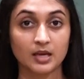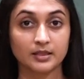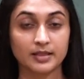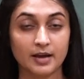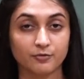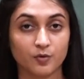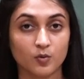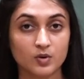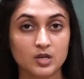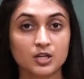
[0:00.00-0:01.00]

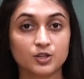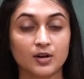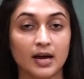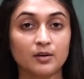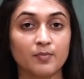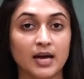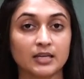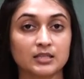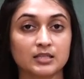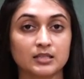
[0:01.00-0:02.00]
Therefore, trial
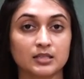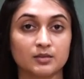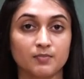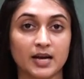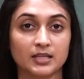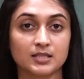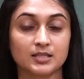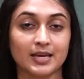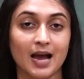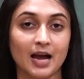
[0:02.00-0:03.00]
balance determines
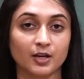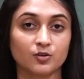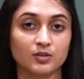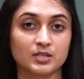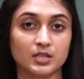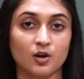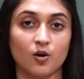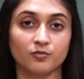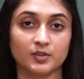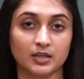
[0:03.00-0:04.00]
the accuracy of the